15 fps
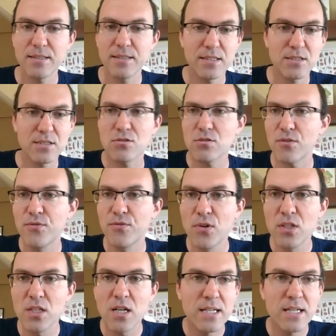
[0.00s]
is sort of
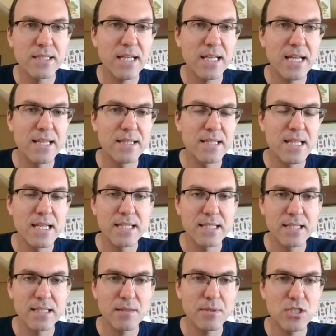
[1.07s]
full on, and then
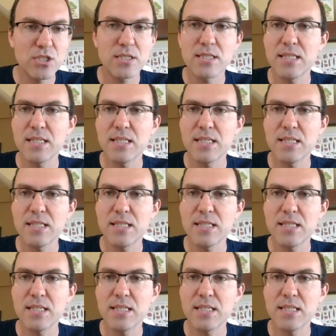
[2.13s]
let me just